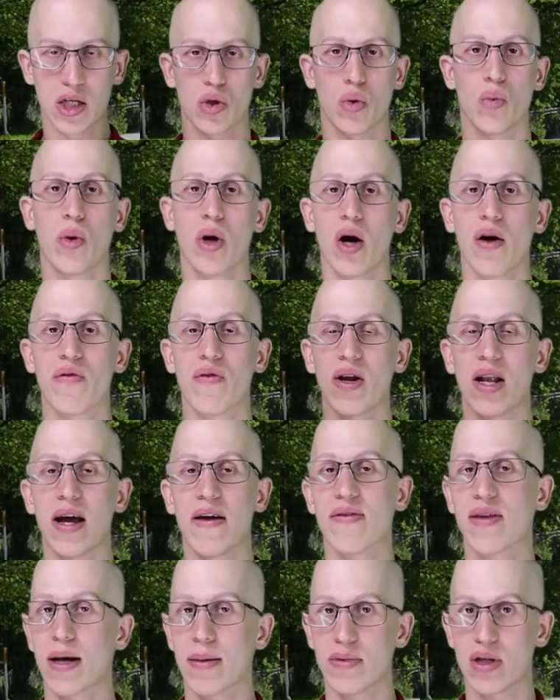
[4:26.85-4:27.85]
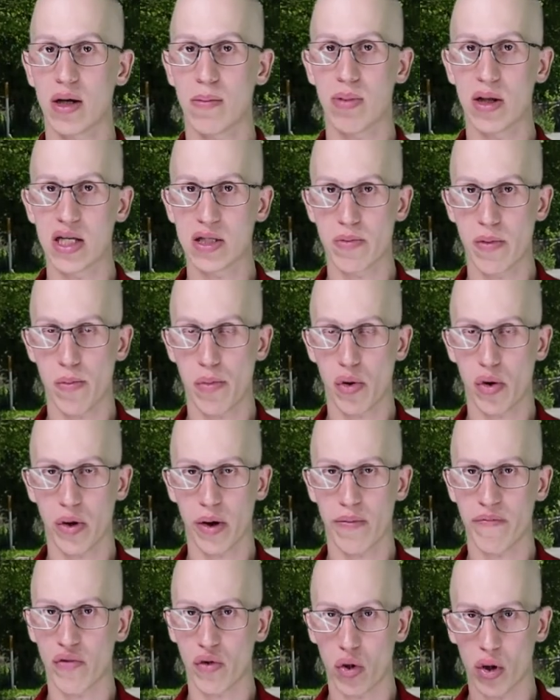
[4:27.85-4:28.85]
So we offer lifetime job placement
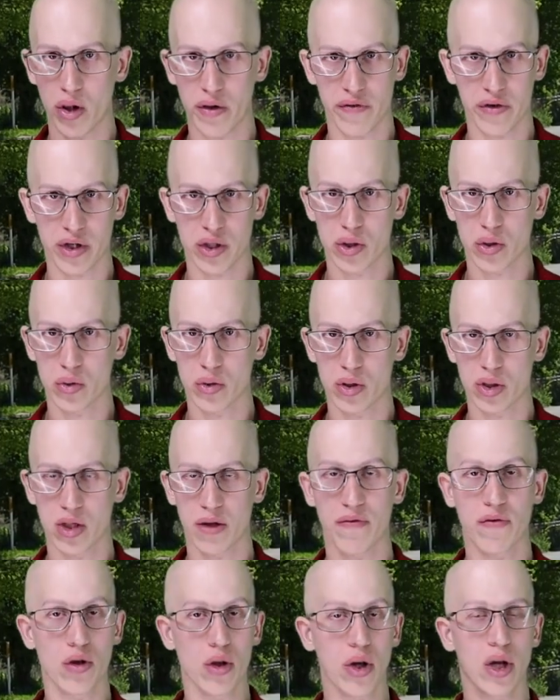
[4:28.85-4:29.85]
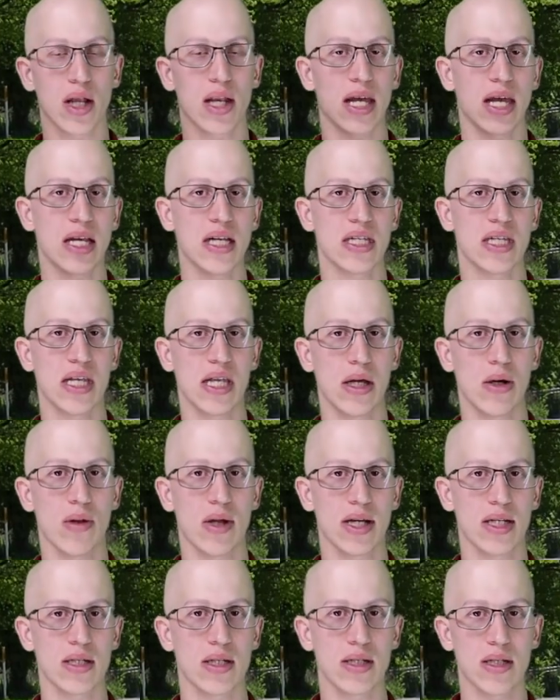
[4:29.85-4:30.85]
program for all of our students if you're looking to get a
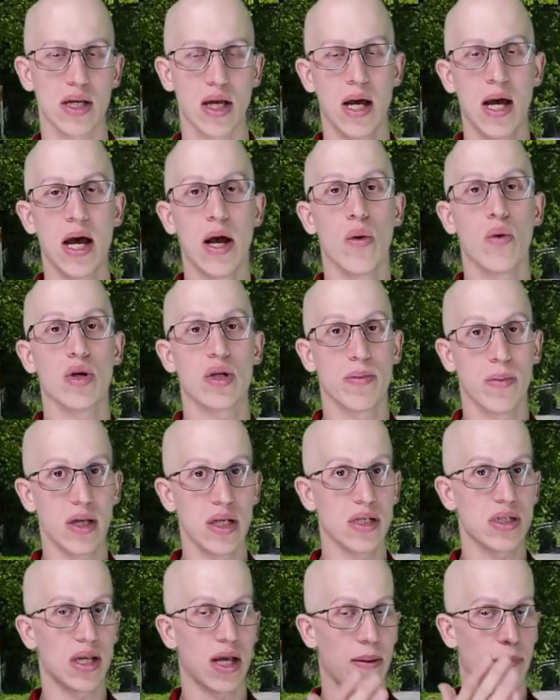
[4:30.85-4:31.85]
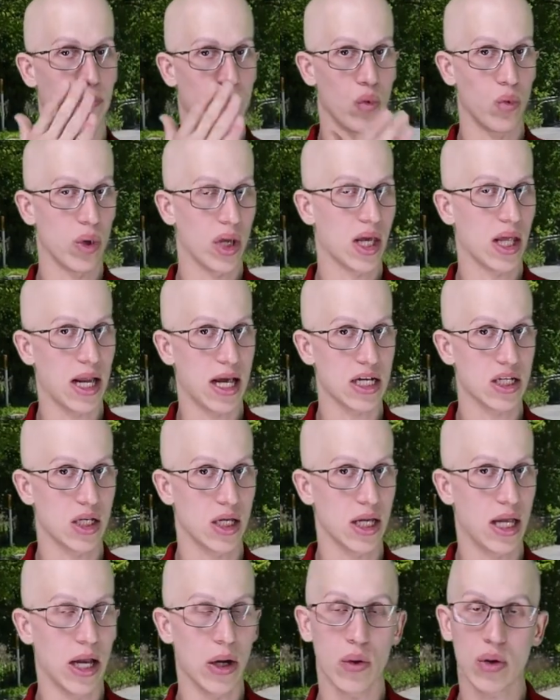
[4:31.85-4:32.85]
CDL license, which means that we can
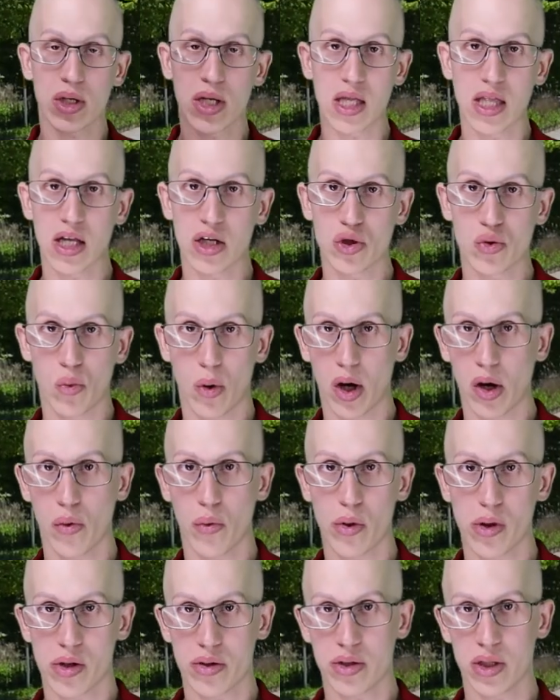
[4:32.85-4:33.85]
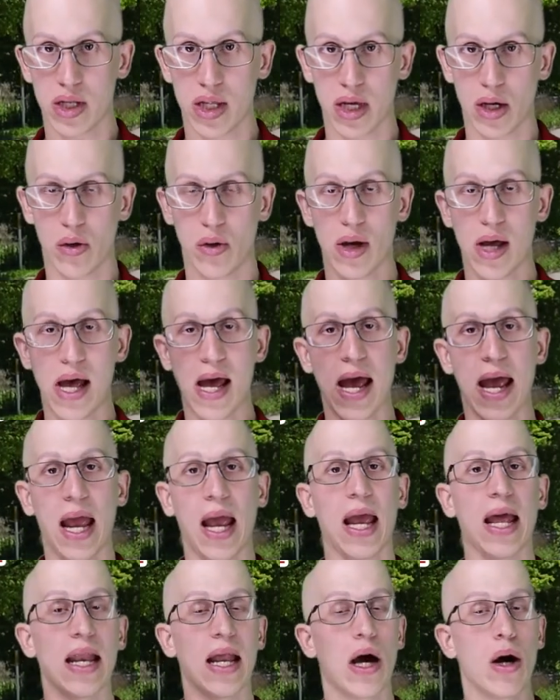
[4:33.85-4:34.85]
actually guarantee that you walk away with a CDL
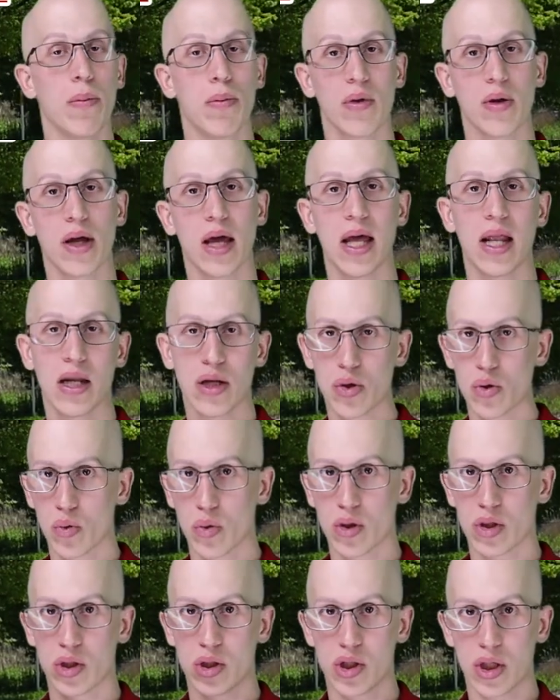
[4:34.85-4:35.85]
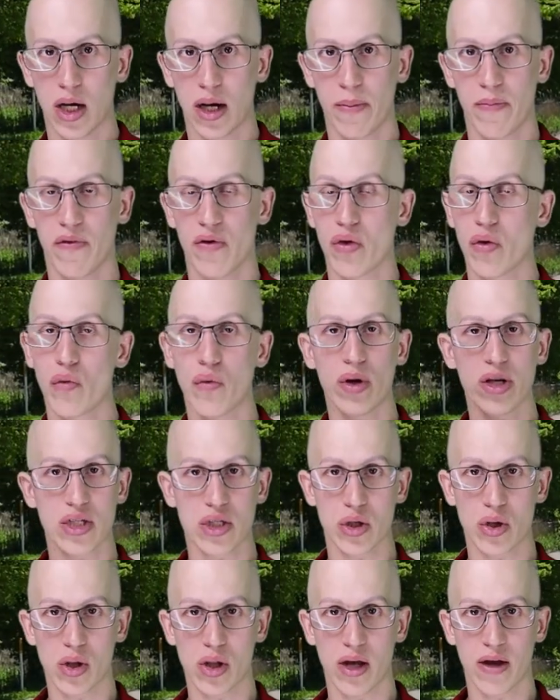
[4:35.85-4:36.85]
and help you get into a job for the
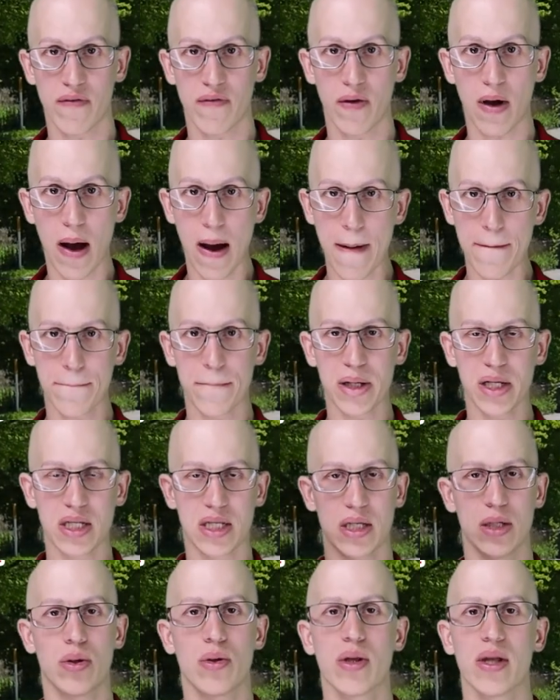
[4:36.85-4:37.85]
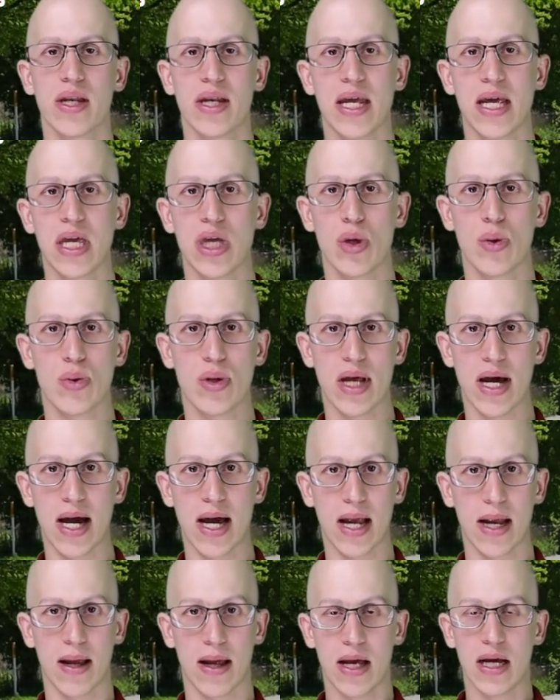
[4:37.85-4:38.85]
rest of your life up until the date you
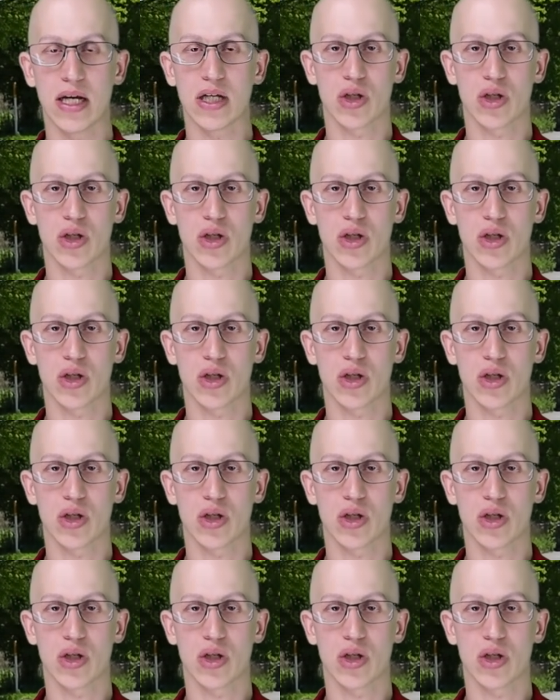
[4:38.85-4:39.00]
die.